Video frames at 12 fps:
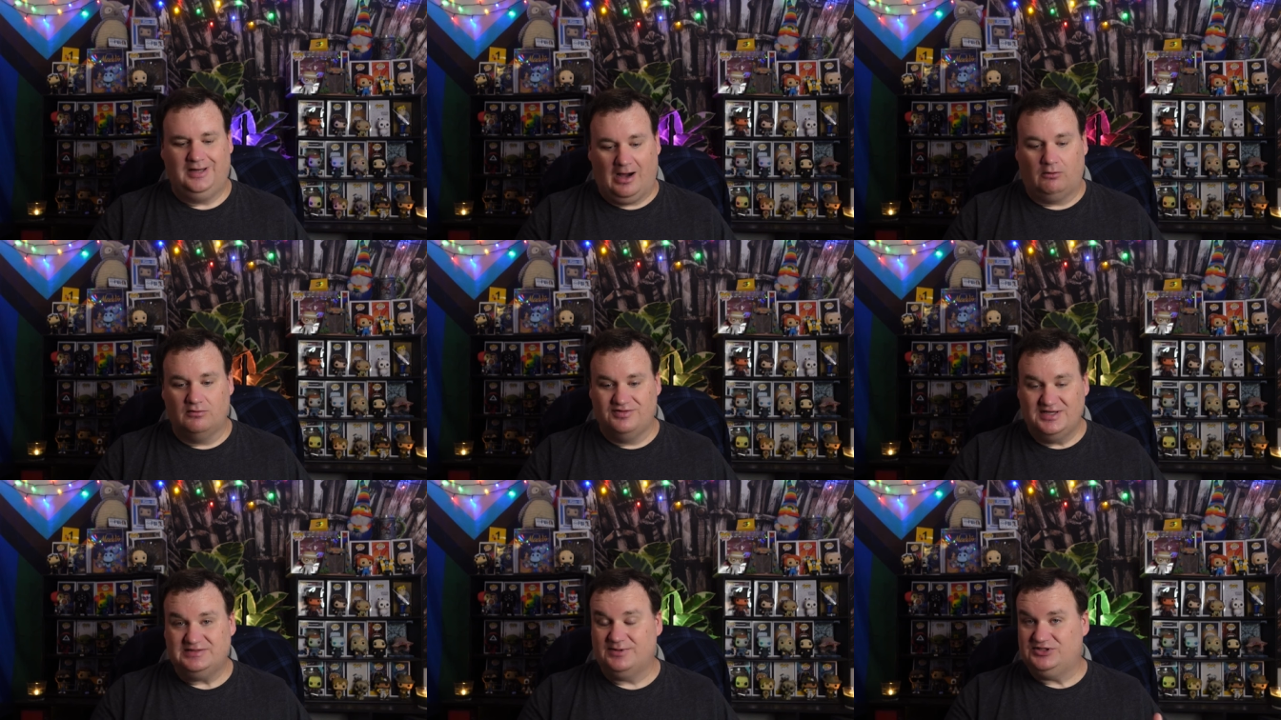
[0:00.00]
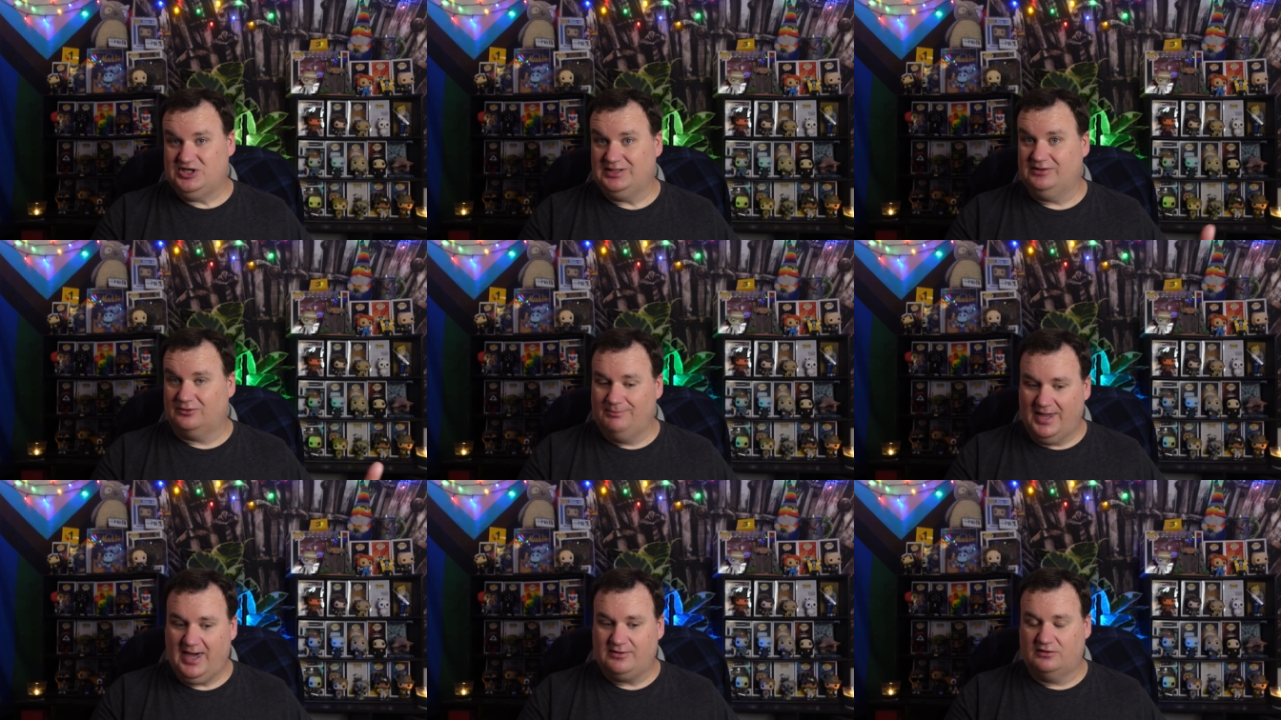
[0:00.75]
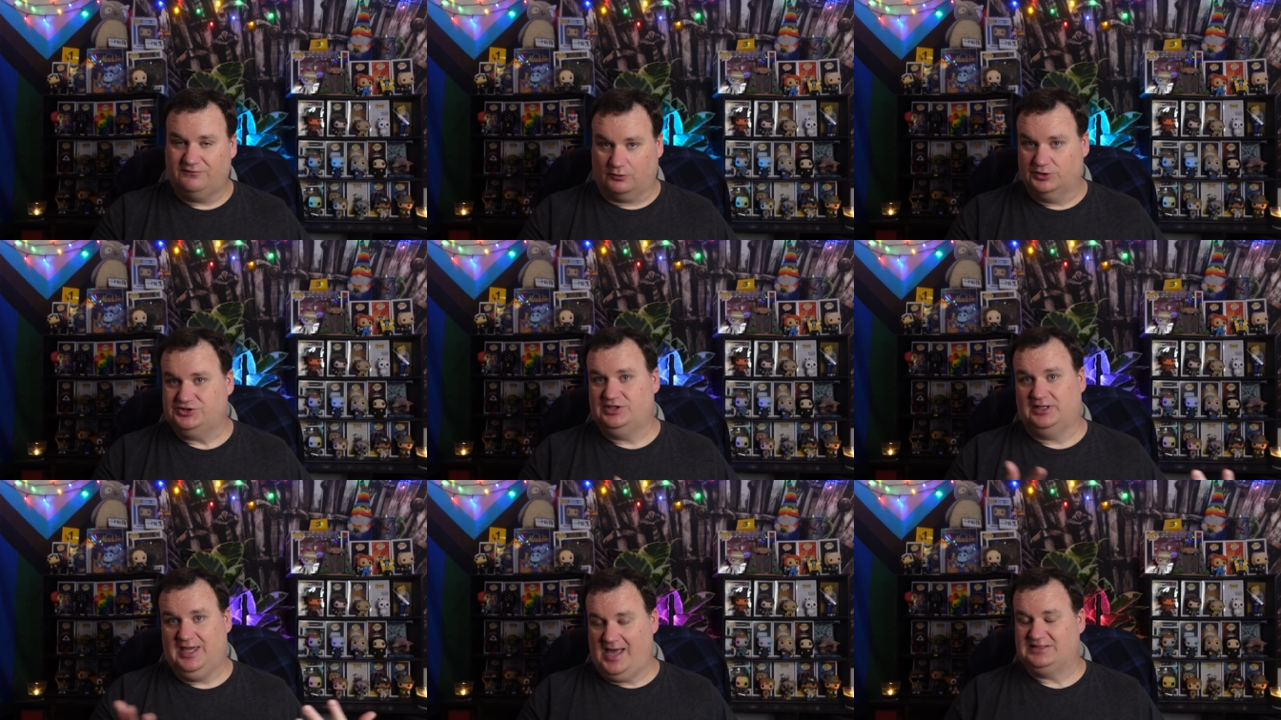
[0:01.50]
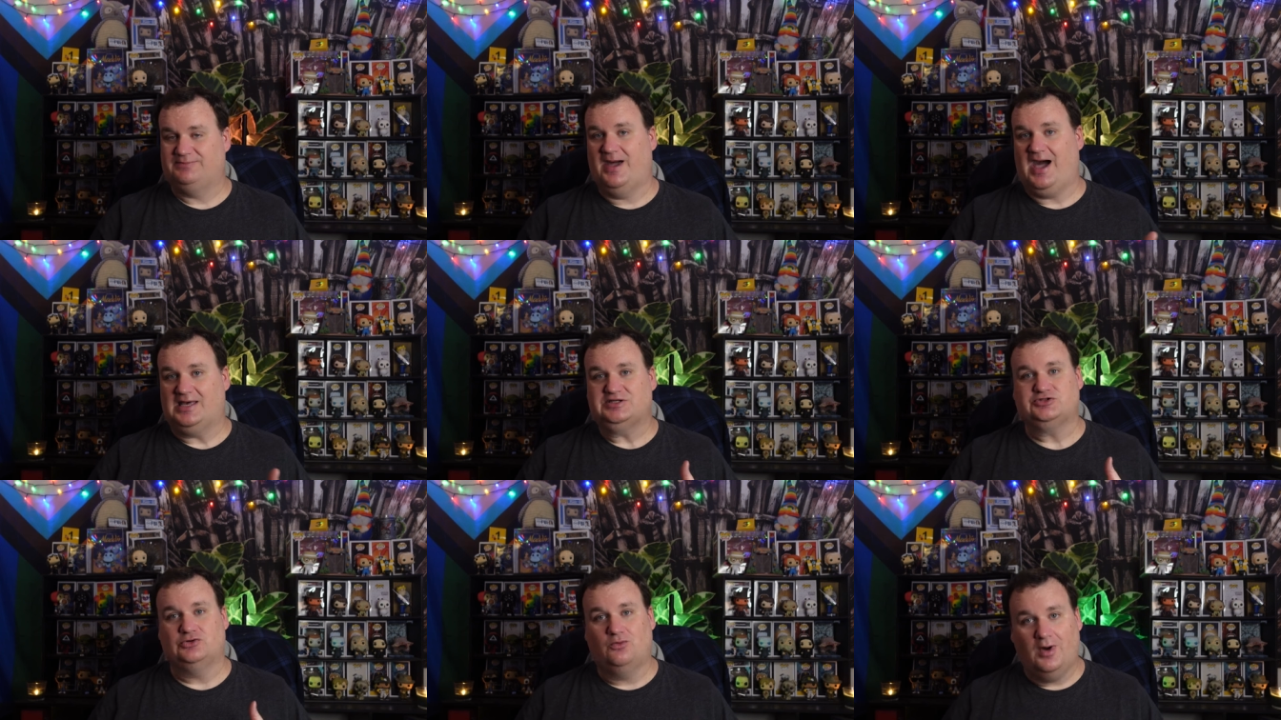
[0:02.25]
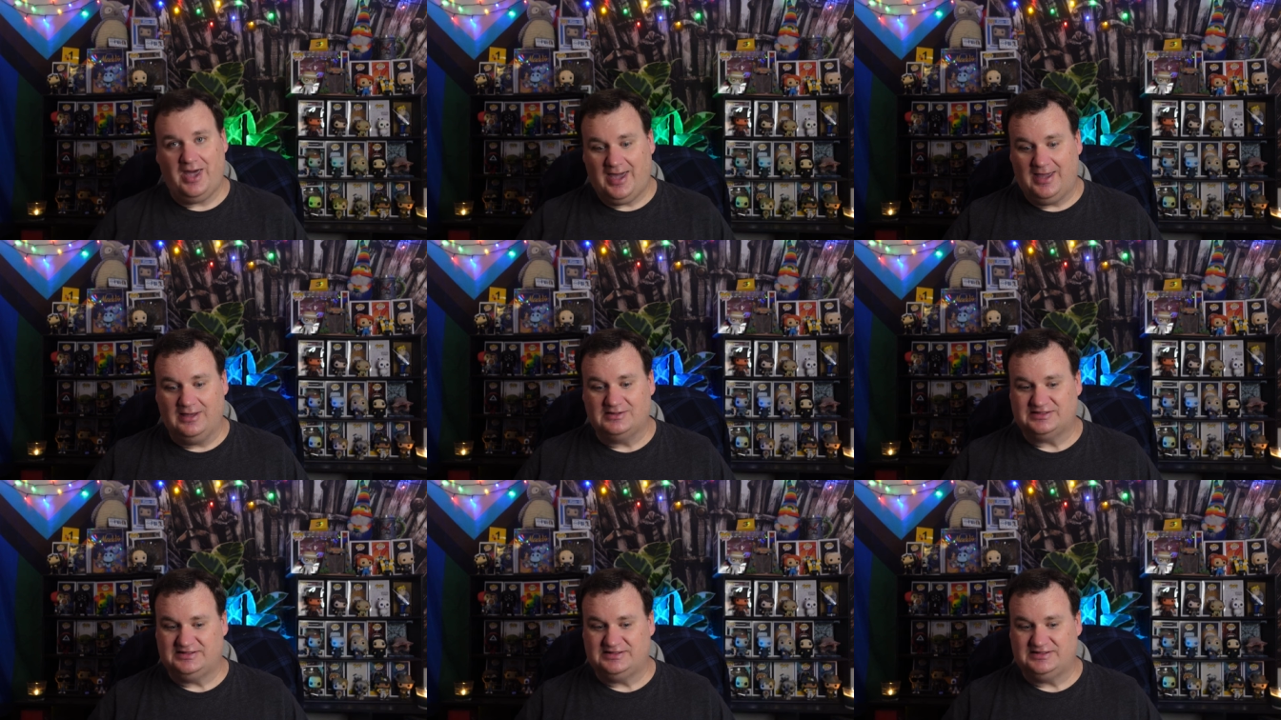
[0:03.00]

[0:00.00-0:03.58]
Now, this particular man unfortunately has passed away